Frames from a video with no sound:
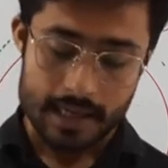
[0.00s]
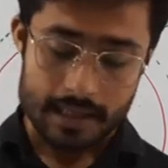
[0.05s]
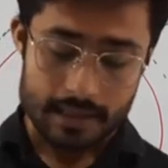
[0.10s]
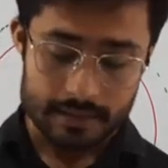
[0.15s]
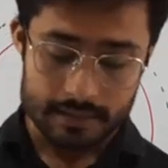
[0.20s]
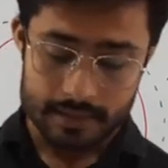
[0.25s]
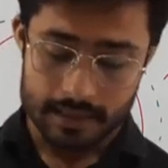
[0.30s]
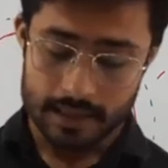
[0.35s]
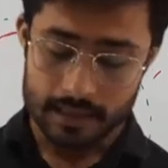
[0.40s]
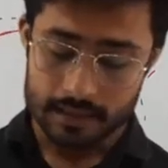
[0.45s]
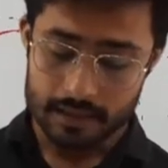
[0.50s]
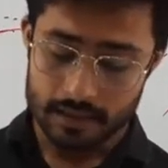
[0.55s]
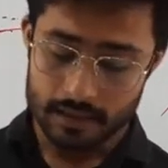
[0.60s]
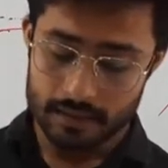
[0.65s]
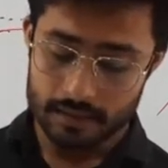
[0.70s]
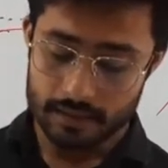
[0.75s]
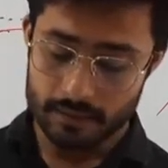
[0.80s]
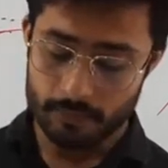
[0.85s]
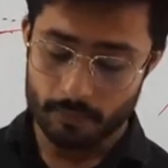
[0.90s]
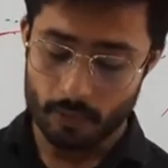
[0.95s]

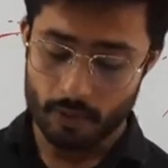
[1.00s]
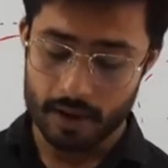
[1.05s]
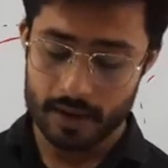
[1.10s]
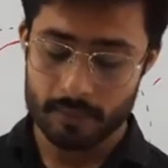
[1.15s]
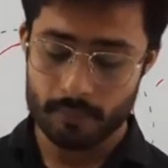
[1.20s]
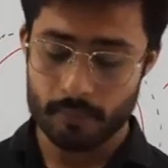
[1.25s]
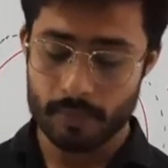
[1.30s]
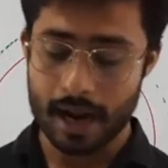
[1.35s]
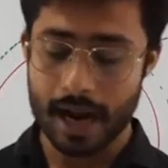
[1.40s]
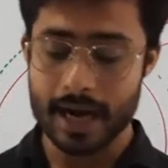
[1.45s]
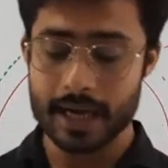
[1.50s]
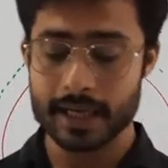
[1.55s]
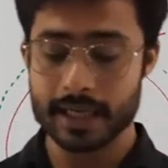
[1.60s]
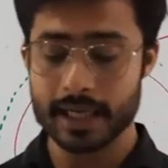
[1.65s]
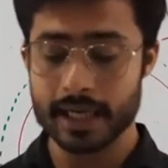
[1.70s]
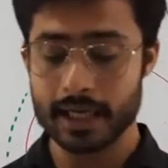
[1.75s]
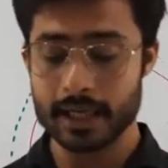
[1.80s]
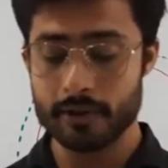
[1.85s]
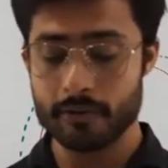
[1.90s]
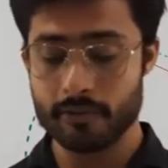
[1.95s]
Third point,
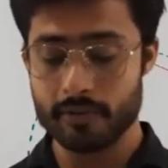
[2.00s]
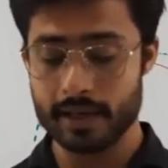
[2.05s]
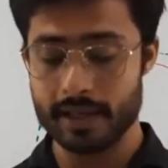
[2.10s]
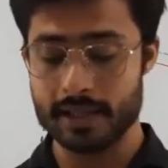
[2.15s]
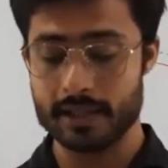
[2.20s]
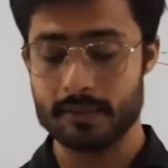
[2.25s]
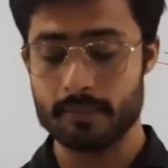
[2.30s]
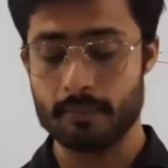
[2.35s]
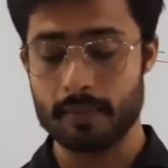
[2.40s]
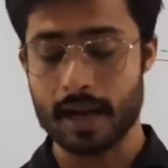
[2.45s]
planting trees.